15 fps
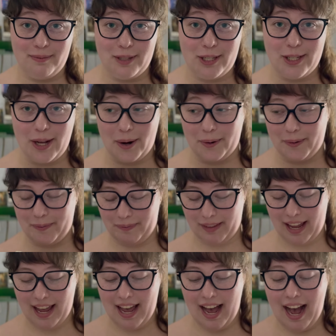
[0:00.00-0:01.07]
So
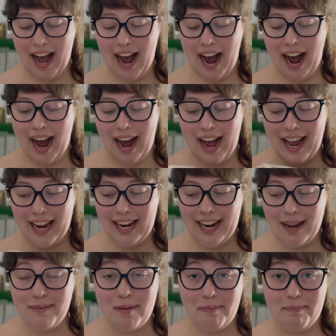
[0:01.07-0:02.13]
I
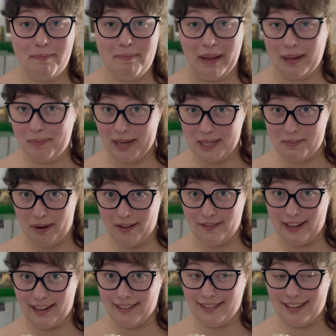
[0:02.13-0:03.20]
am a big baseball
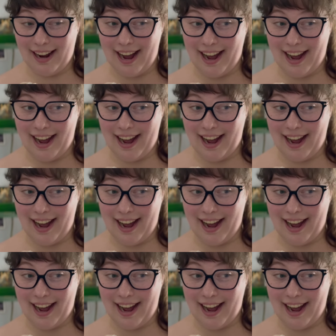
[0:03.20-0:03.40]
fan.